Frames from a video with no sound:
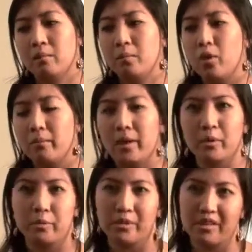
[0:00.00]
more
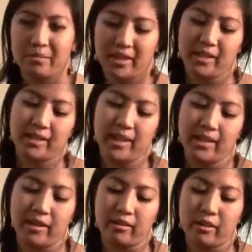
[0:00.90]
memorable, something
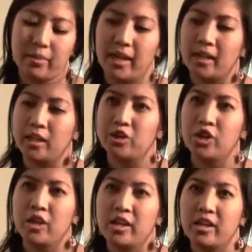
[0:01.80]
stand out on a
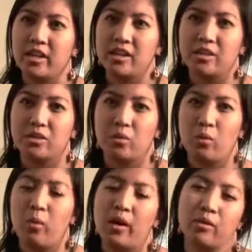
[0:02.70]
page is
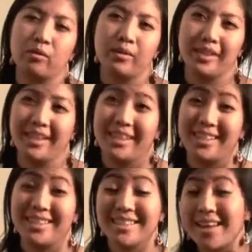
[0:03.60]
what
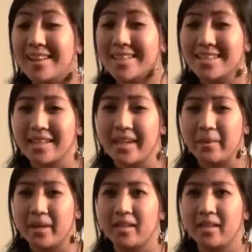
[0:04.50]
really sells it to them.